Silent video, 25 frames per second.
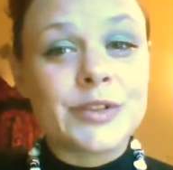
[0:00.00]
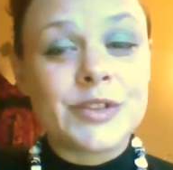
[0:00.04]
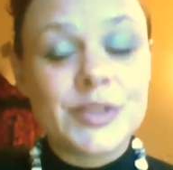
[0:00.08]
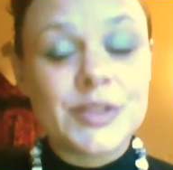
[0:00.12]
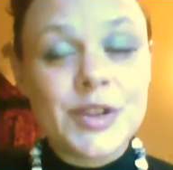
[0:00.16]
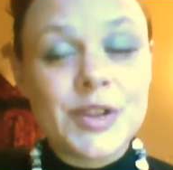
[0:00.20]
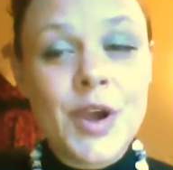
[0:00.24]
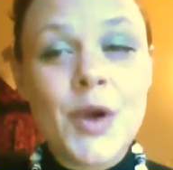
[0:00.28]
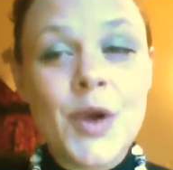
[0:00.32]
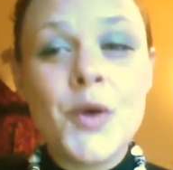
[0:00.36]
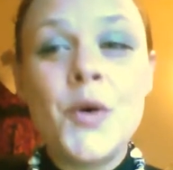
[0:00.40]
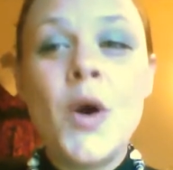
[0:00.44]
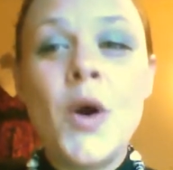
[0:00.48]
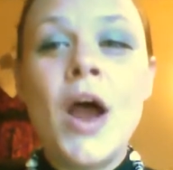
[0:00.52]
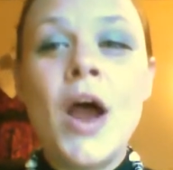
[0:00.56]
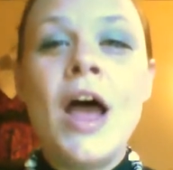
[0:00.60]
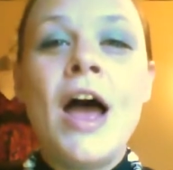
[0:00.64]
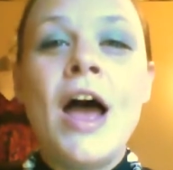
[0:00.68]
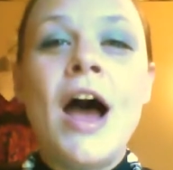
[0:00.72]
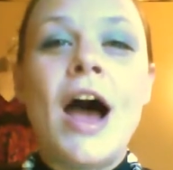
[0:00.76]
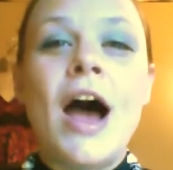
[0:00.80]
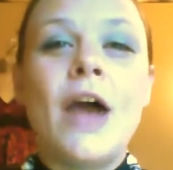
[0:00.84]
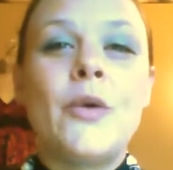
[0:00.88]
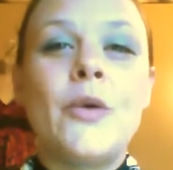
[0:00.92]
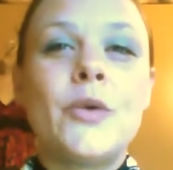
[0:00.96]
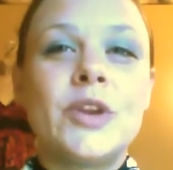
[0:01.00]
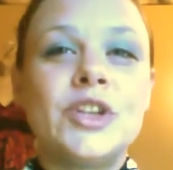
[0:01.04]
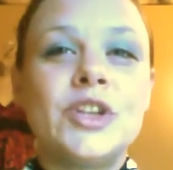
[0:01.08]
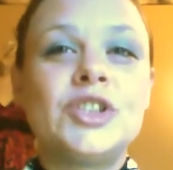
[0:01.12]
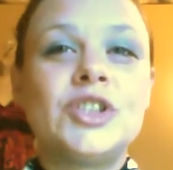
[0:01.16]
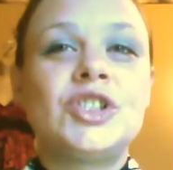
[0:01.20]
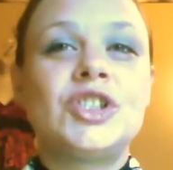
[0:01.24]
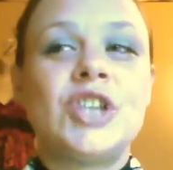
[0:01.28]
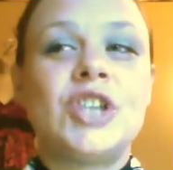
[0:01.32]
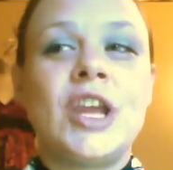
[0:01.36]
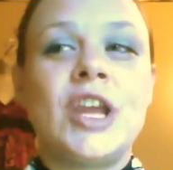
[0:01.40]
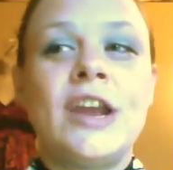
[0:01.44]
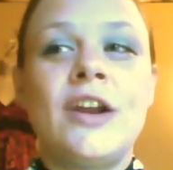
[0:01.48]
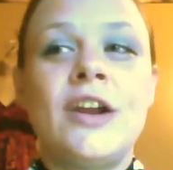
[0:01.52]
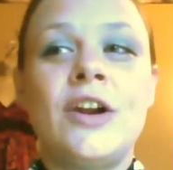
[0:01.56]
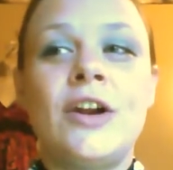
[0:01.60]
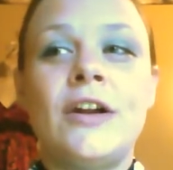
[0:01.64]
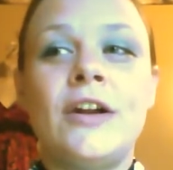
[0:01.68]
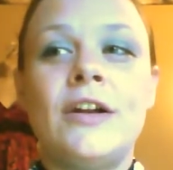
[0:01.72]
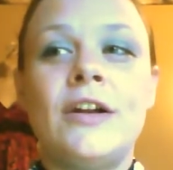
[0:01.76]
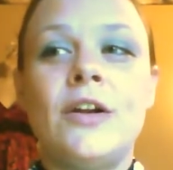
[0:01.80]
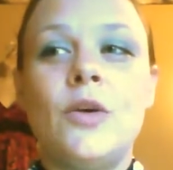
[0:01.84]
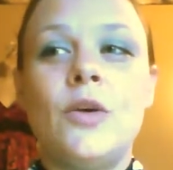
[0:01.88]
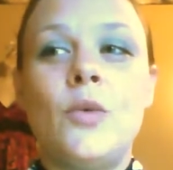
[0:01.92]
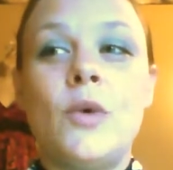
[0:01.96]
So I want to
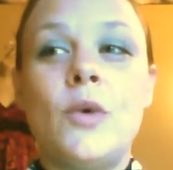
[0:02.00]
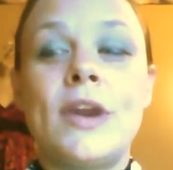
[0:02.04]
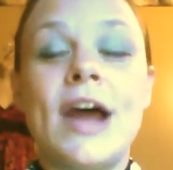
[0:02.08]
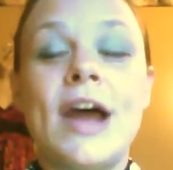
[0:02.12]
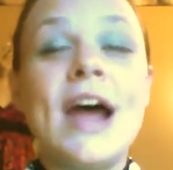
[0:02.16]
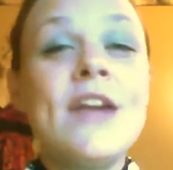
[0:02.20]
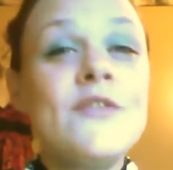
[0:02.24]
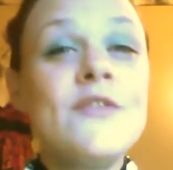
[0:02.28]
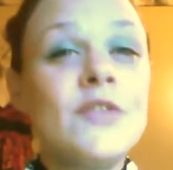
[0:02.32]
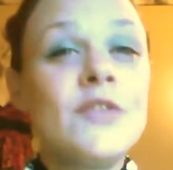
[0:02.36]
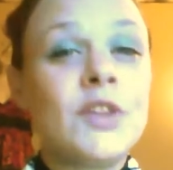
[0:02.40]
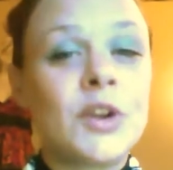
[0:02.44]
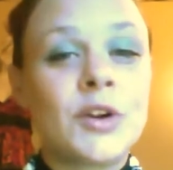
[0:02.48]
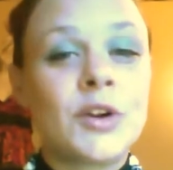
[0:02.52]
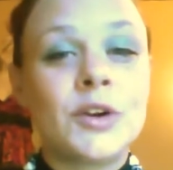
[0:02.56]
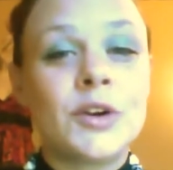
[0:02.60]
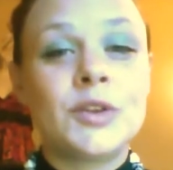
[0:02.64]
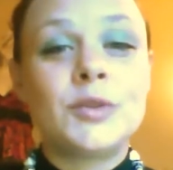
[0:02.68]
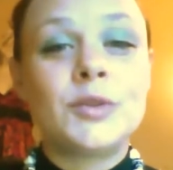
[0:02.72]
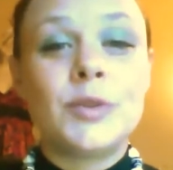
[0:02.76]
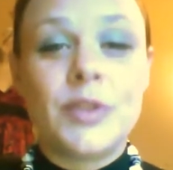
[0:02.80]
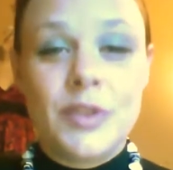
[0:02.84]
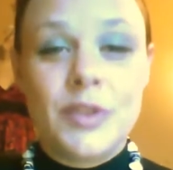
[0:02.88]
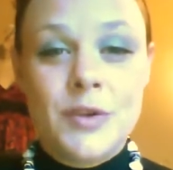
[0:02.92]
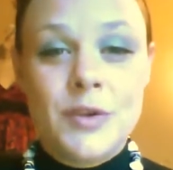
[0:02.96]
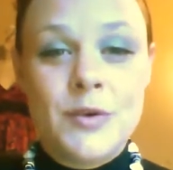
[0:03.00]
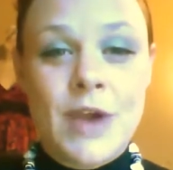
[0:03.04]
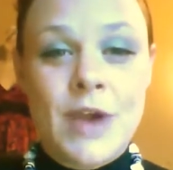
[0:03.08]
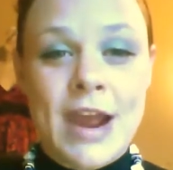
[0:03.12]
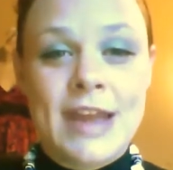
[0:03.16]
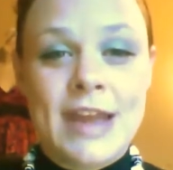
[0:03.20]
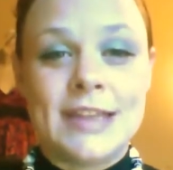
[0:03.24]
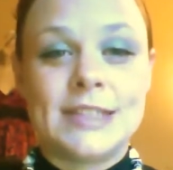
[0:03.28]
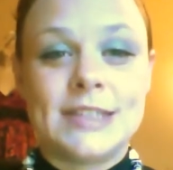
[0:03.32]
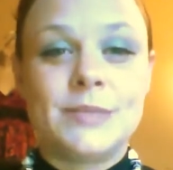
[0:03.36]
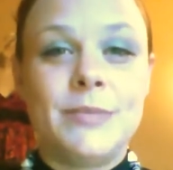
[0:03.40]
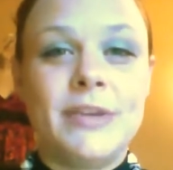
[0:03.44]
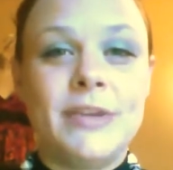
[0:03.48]
share what I've learned with you guys,